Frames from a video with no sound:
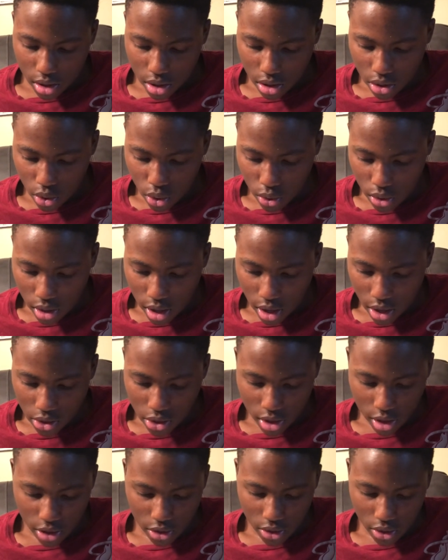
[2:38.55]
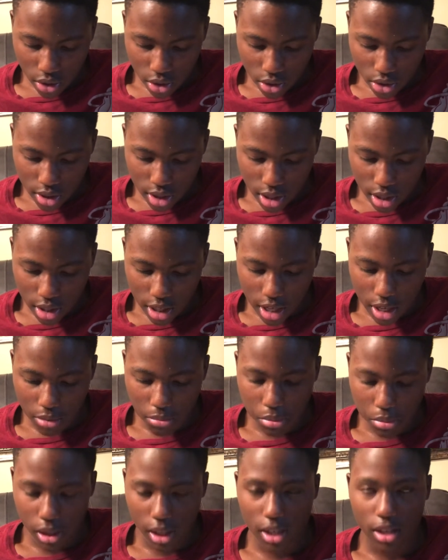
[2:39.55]
2013, he
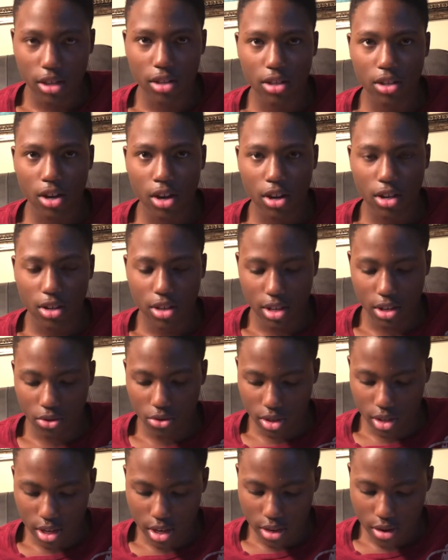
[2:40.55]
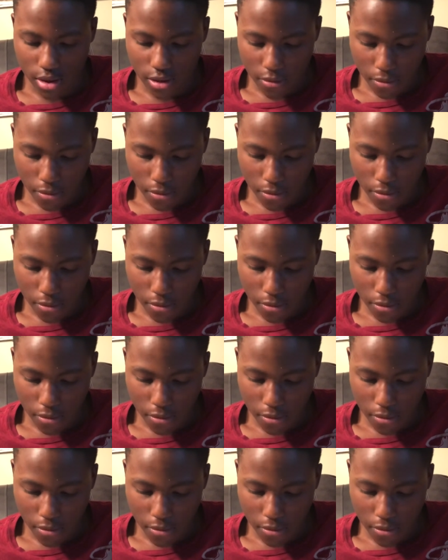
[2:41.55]
pleaded not guilty.